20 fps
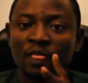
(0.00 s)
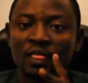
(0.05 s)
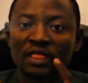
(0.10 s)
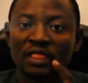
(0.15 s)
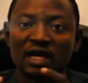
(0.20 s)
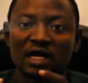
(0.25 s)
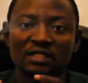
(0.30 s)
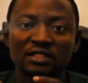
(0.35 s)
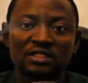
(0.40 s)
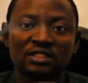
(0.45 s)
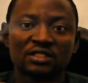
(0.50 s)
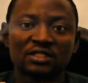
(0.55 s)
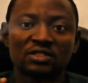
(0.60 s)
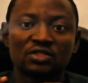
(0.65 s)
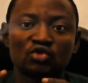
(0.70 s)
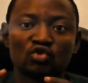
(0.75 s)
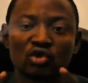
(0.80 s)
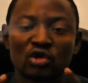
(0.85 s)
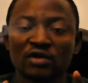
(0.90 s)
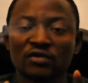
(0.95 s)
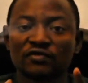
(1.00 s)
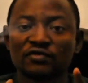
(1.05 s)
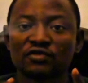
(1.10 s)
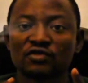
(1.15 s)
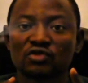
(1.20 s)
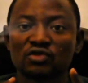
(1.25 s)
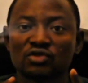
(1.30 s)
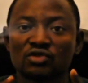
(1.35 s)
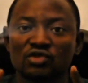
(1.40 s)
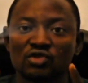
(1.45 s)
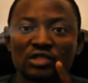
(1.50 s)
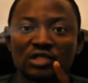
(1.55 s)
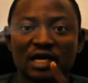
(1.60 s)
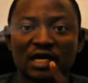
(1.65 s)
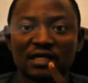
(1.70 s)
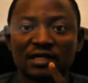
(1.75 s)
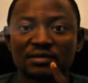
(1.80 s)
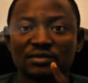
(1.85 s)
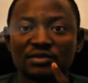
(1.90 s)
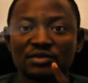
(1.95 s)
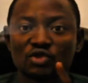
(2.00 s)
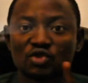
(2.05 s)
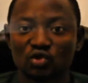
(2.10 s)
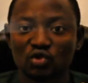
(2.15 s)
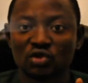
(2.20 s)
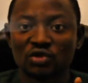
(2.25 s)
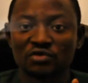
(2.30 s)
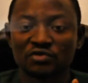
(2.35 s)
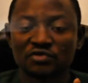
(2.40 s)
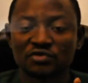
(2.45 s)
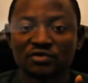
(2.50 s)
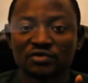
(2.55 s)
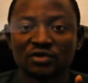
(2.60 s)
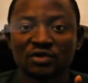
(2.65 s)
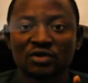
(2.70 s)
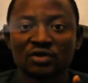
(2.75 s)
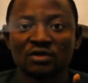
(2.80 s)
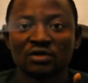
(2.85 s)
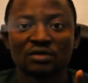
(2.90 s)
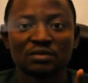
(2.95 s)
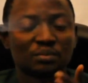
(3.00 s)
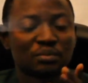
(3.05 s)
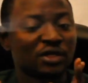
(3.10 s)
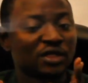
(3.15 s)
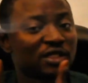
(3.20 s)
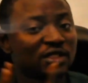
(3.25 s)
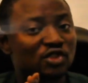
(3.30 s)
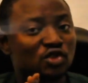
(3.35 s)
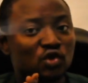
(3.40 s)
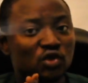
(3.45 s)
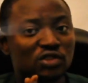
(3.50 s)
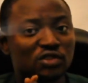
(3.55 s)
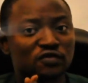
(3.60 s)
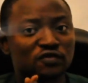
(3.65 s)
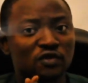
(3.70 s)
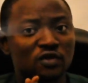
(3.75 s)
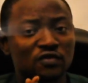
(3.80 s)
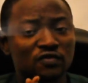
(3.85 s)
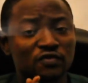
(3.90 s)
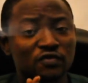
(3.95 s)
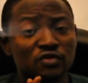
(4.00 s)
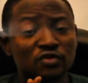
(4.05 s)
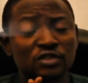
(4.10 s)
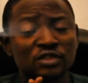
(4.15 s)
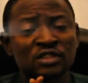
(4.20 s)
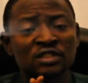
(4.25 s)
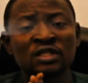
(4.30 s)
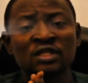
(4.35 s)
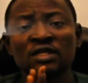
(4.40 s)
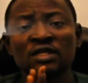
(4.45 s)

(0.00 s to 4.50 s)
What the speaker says: That's 12 times 12, making 24 volts